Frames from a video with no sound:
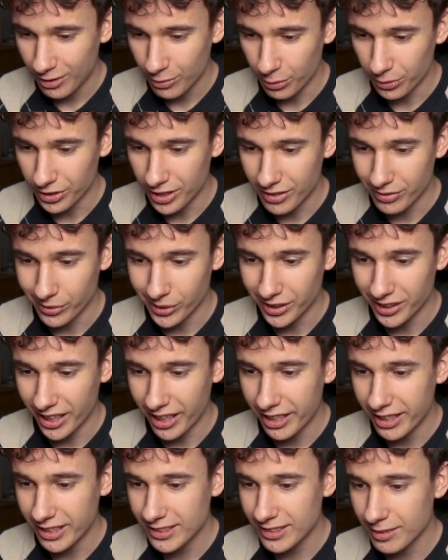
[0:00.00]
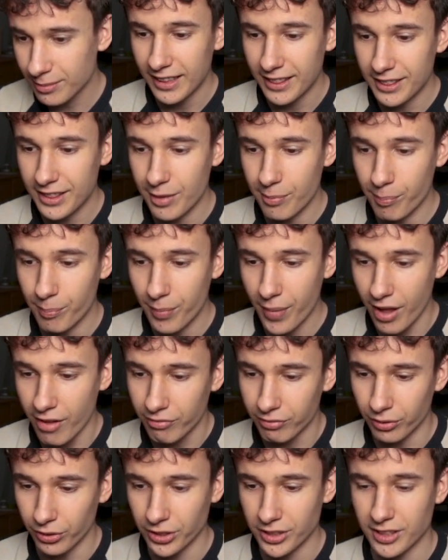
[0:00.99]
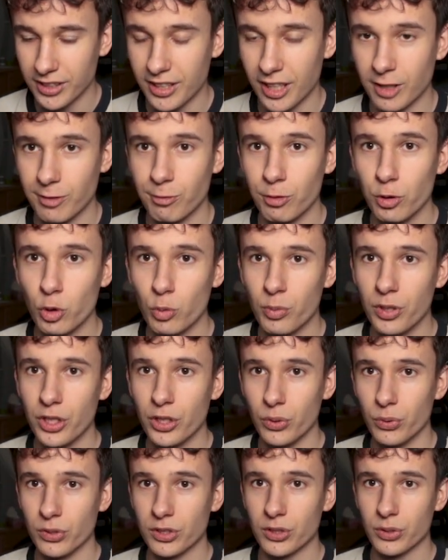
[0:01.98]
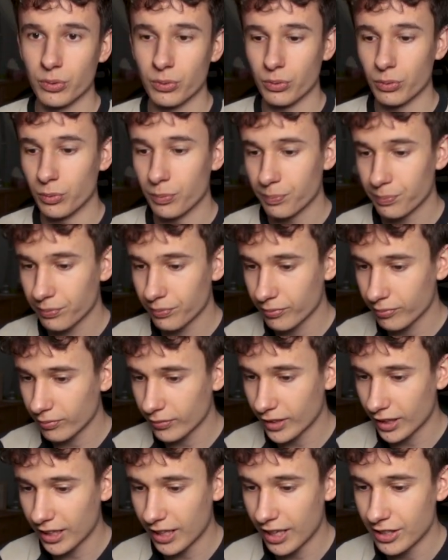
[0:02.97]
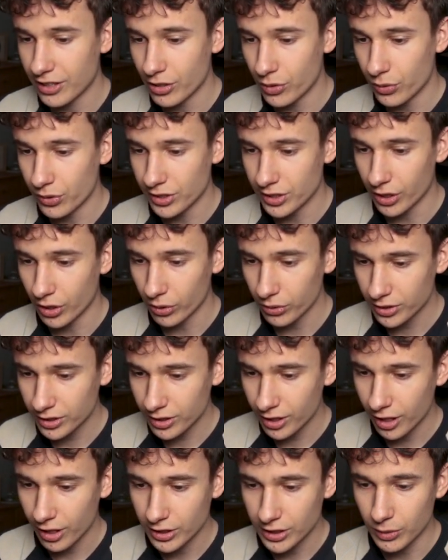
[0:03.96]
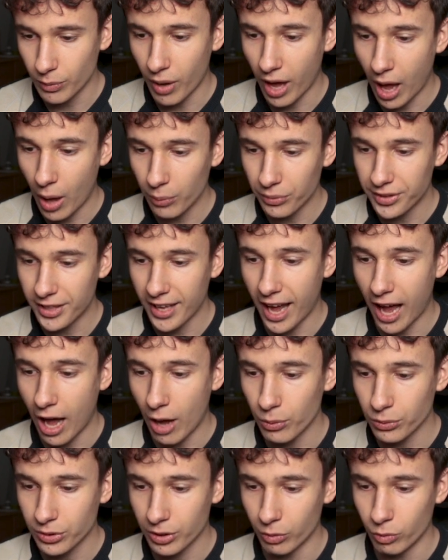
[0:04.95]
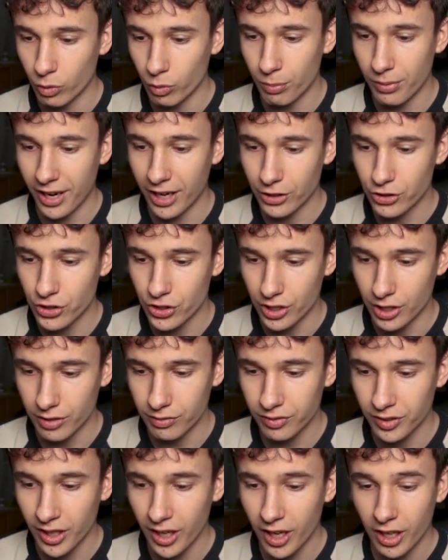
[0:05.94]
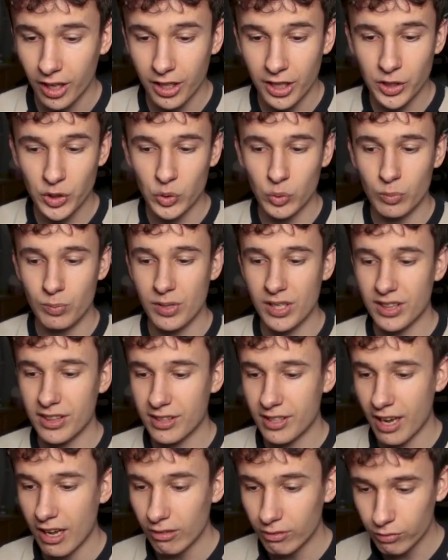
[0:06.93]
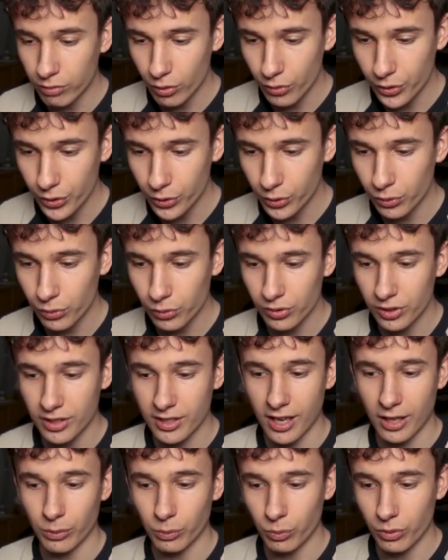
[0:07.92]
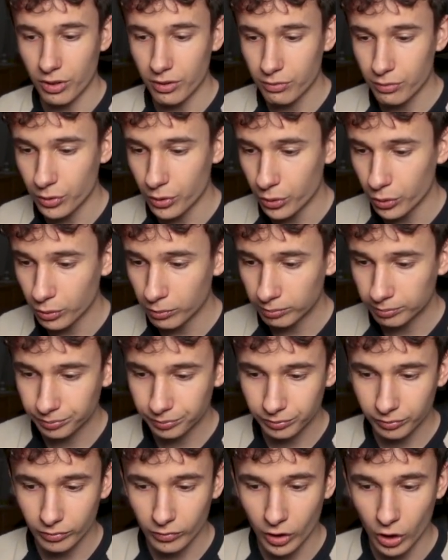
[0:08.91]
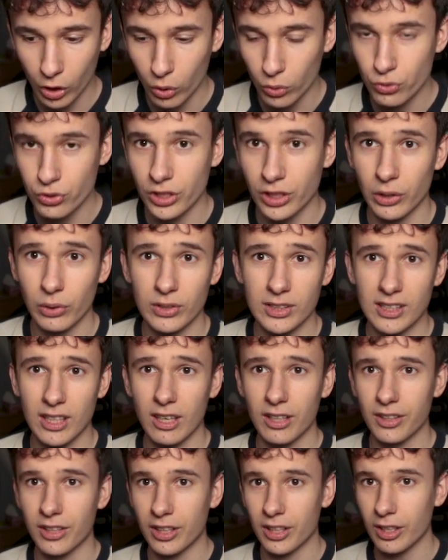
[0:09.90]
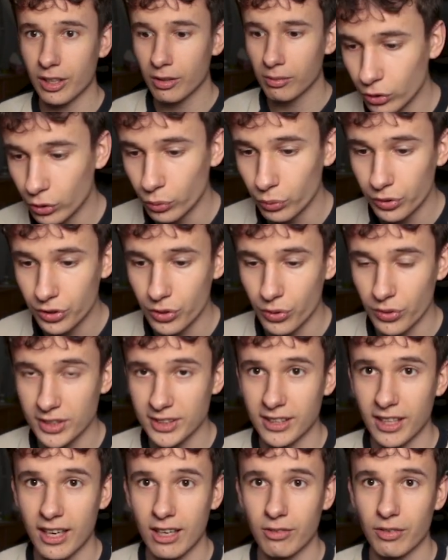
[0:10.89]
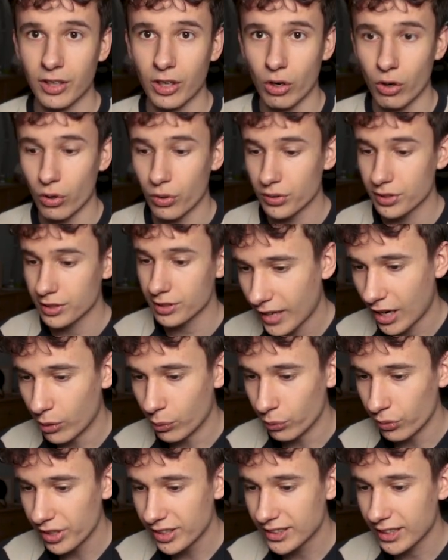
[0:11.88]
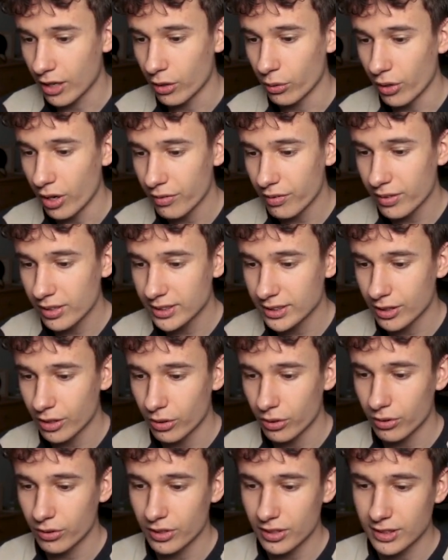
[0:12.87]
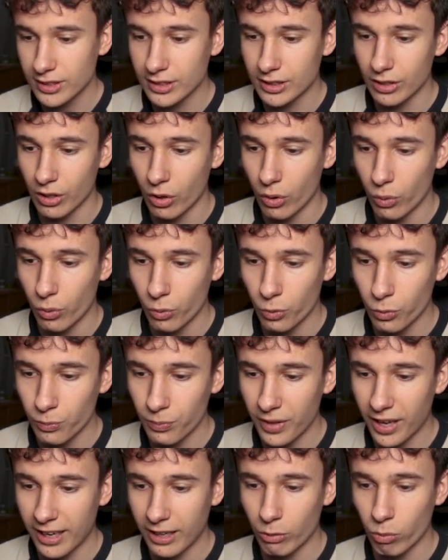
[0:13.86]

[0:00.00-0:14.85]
whatever it takes. The method that will be used to get the results, so how the outcome will be achieved, it could be done for you, done with you, coaching, consulting, do it yourself, of course, a risk reversal, so a